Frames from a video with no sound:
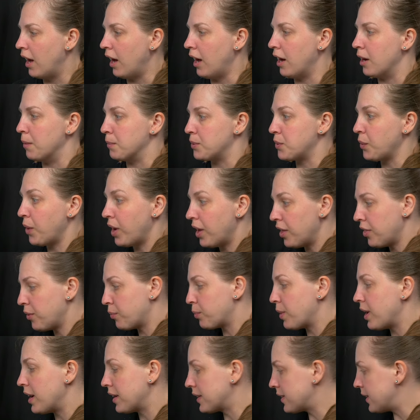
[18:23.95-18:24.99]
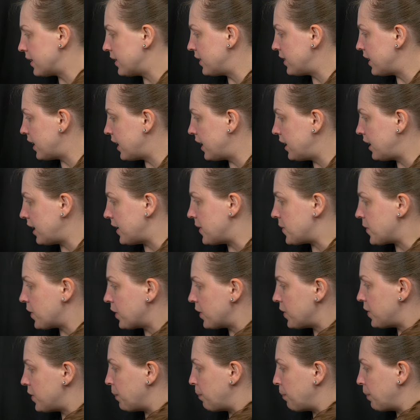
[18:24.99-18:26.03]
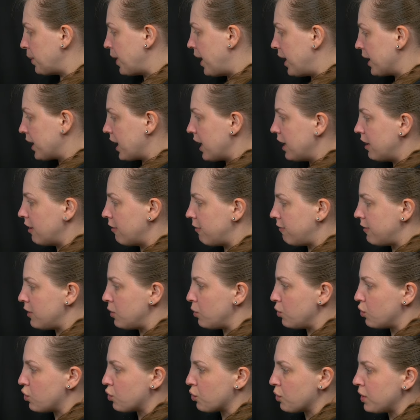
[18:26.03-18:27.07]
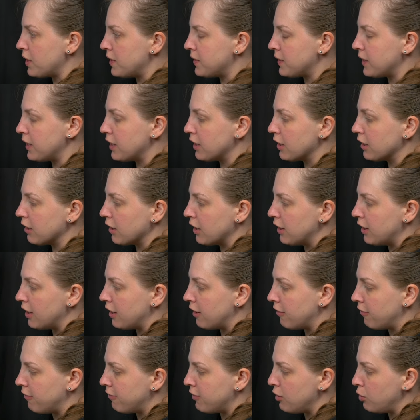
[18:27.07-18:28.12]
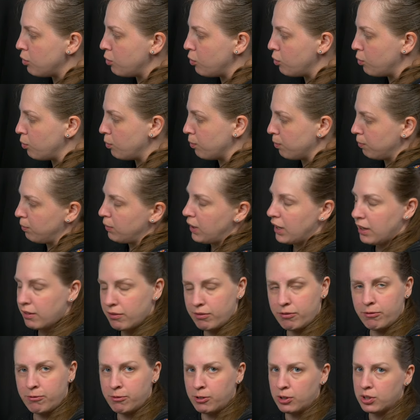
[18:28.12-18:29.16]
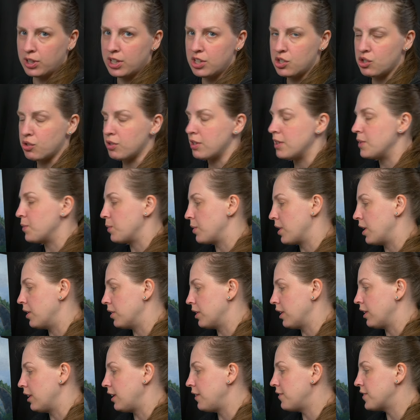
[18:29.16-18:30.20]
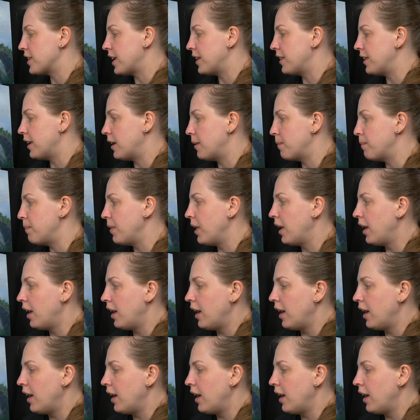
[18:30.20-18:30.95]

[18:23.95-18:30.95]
Um, so all the rocks are done. I started to block in a few trees here and then a few like fully trees with all the leaves on them.